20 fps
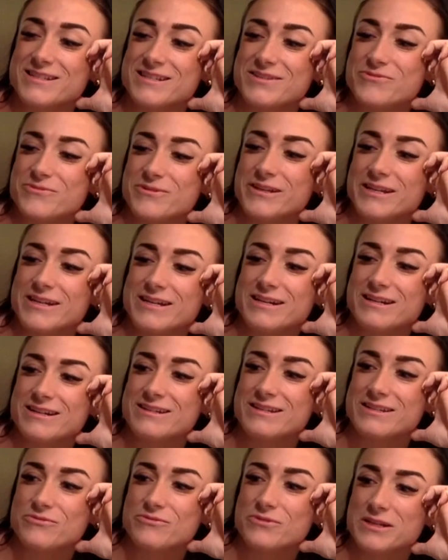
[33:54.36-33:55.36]
is
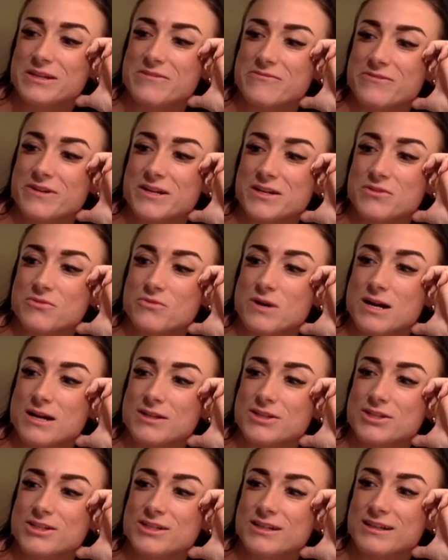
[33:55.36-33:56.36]
really fun to
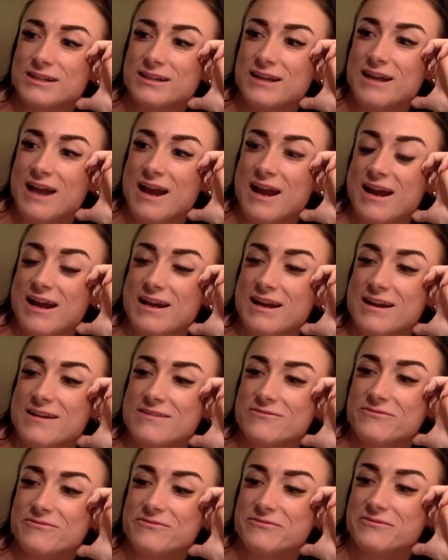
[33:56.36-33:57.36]
watch. I
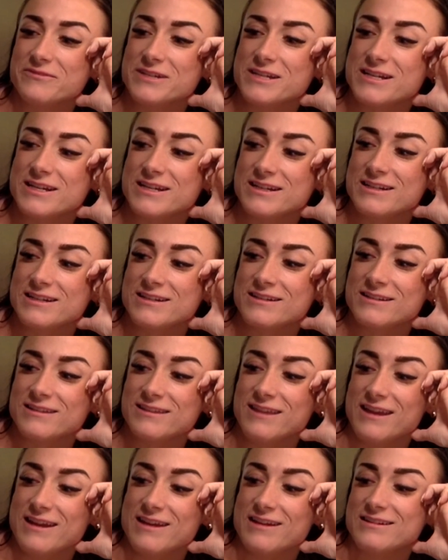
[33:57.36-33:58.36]
have
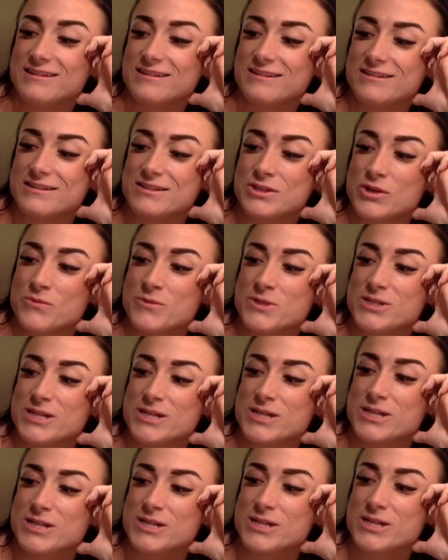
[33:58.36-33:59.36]
like so much
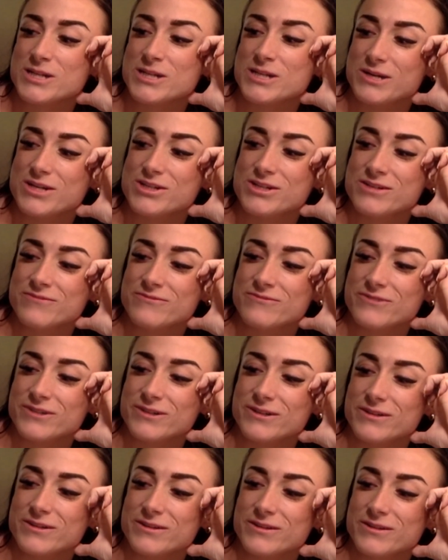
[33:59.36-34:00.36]
admiration
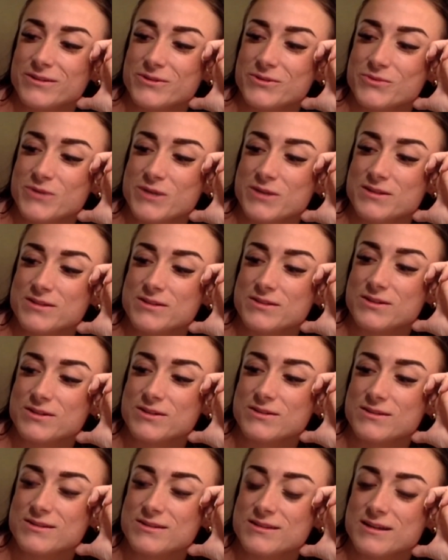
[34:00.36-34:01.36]
for those wellness
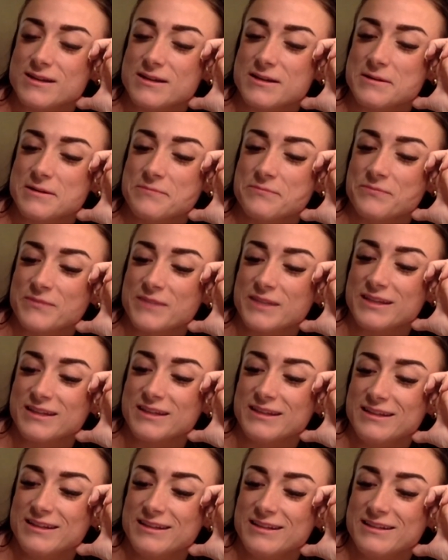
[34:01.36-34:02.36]
girls.
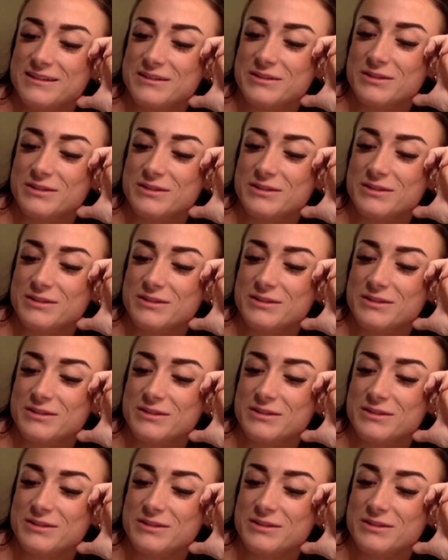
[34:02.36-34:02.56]
It,